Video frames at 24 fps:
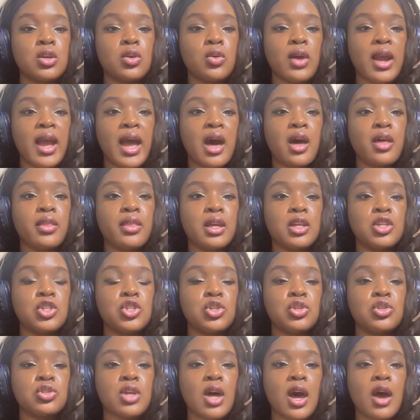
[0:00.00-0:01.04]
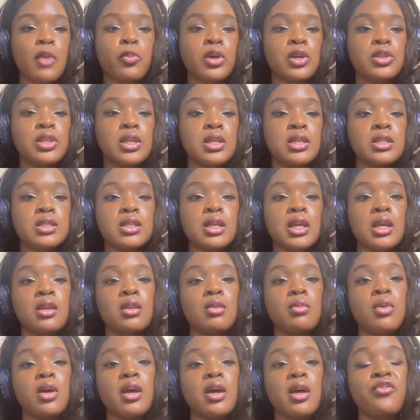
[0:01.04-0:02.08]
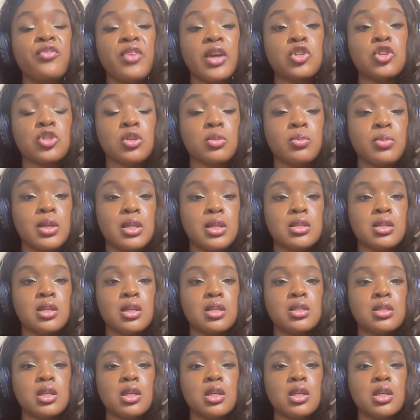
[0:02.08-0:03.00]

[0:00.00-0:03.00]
or how they choose to operate things can affect your business.